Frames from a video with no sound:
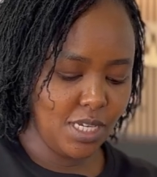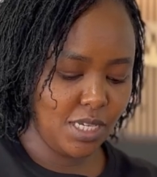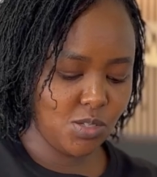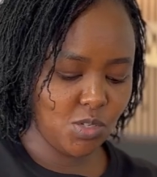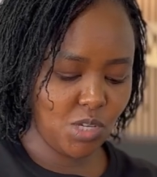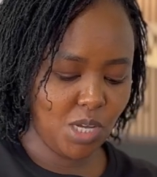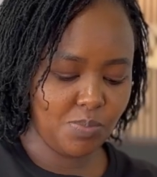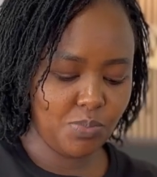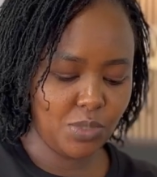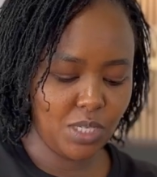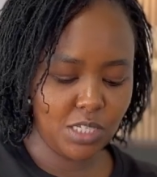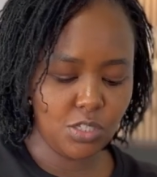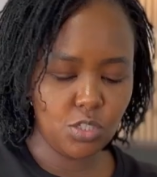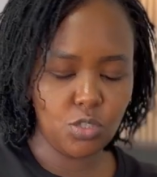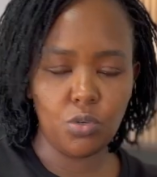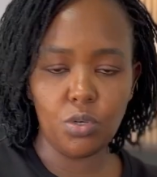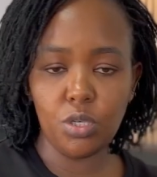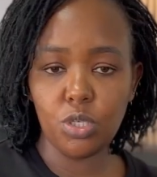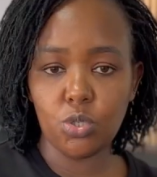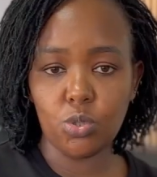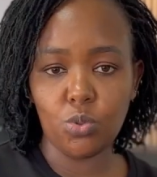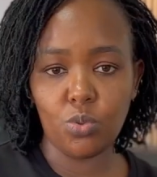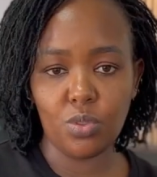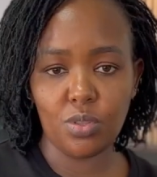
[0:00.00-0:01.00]
So I'm just
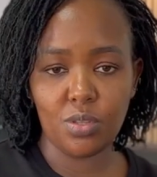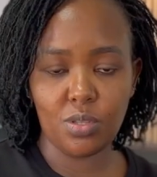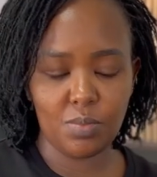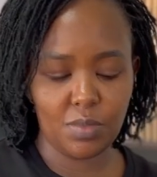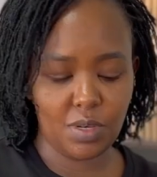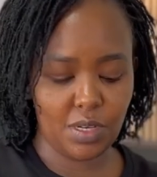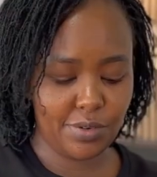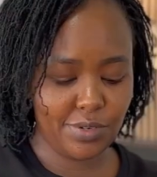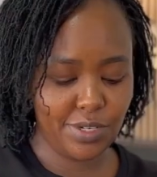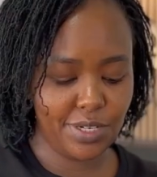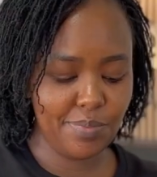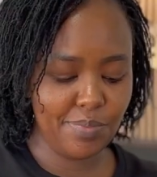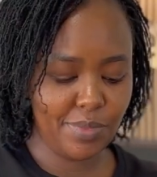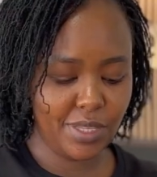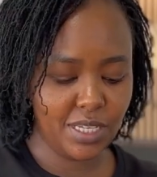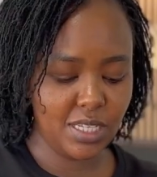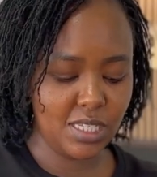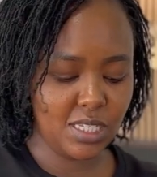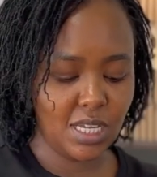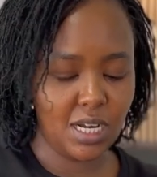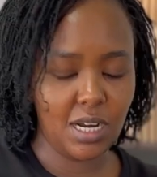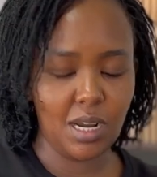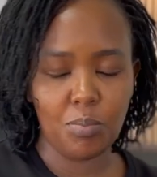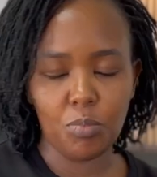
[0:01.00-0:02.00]
going to cream
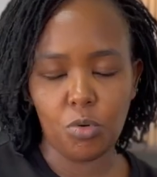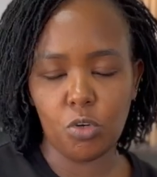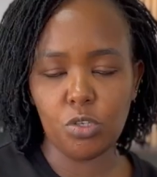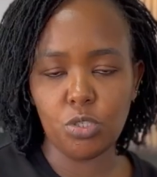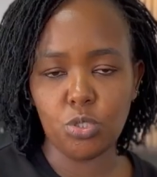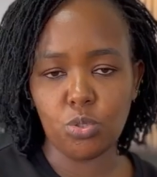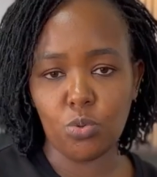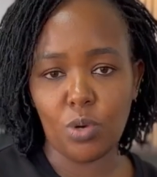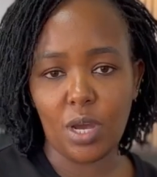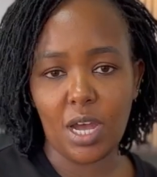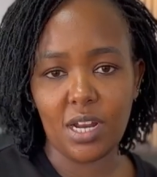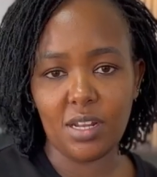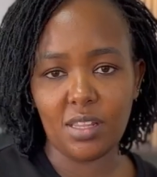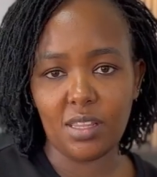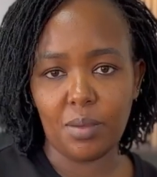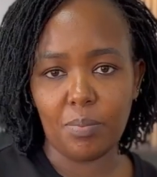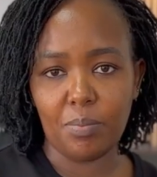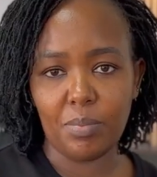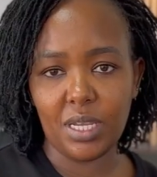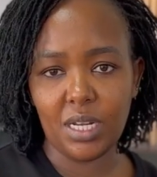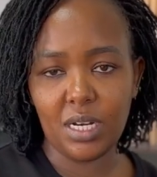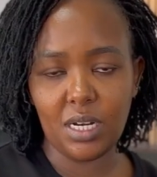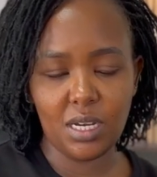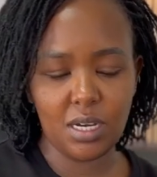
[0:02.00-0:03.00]
this, then I'm going to add the
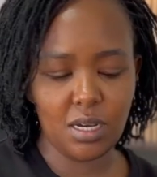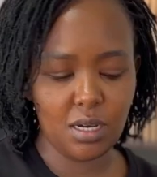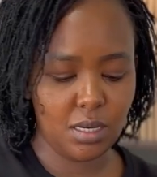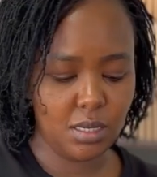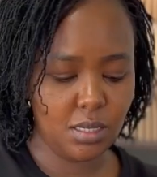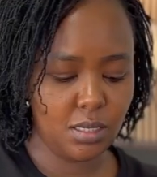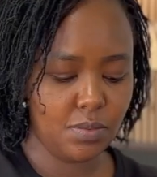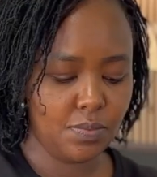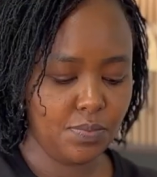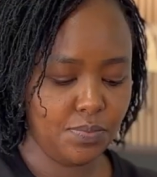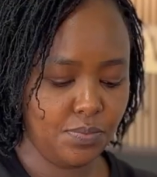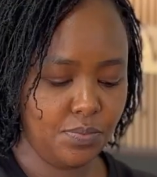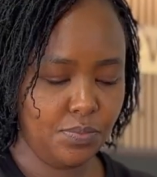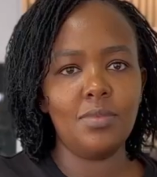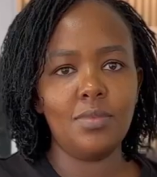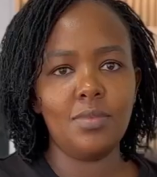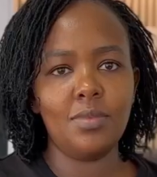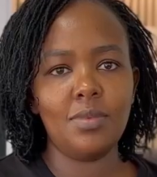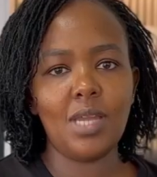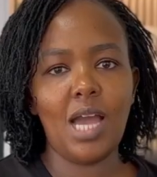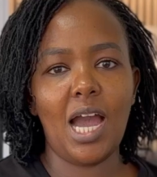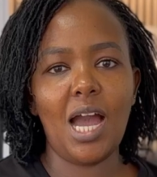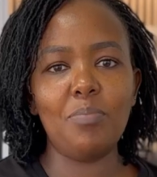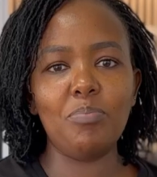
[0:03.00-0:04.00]
milk.
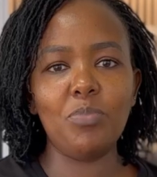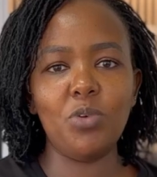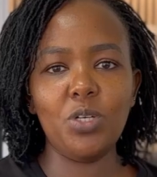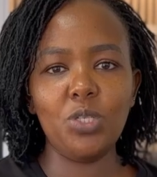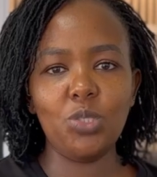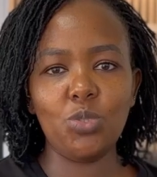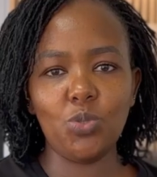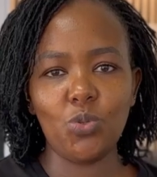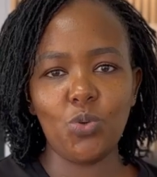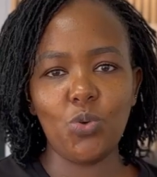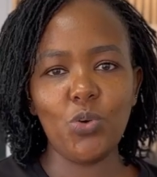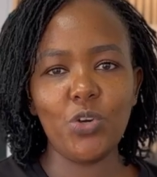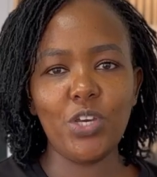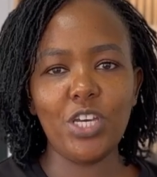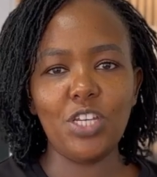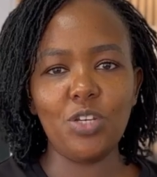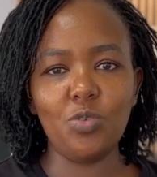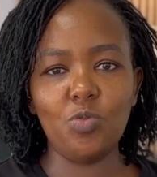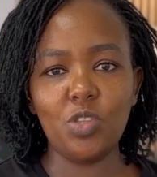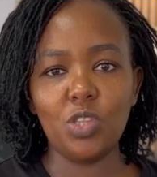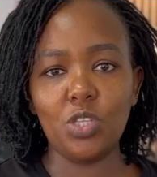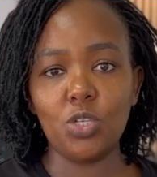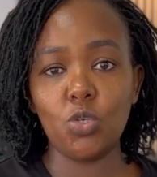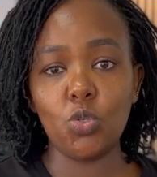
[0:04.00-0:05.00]
I'm going to go
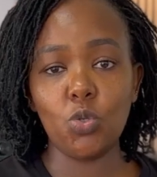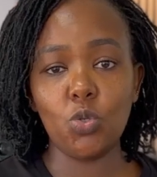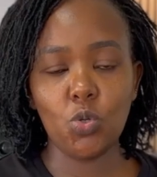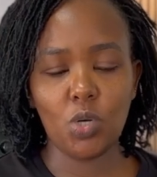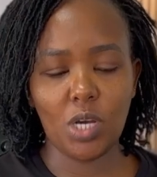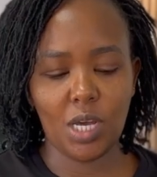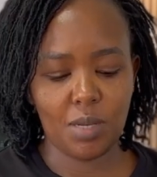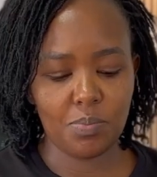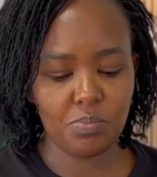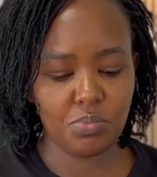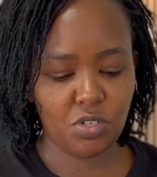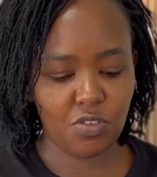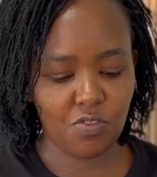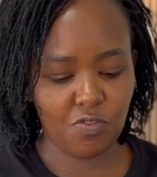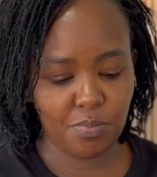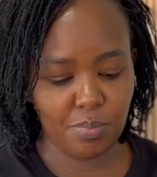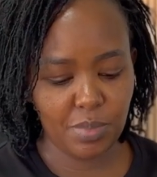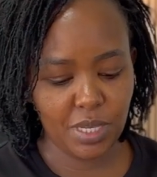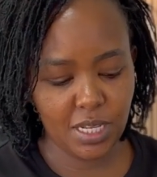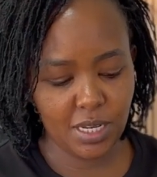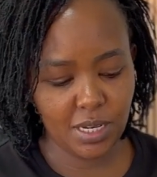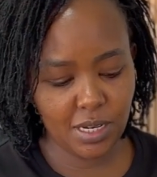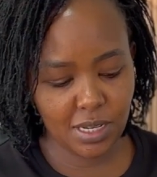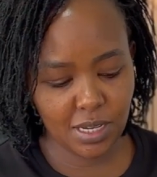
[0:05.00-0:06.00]
in with 2 cups of
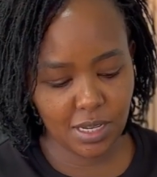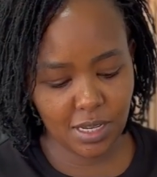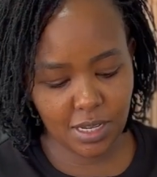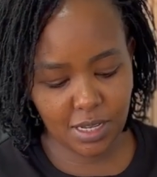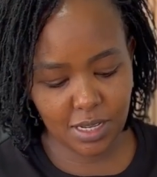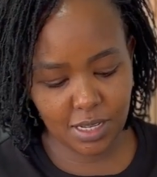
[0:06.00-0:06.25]
milk.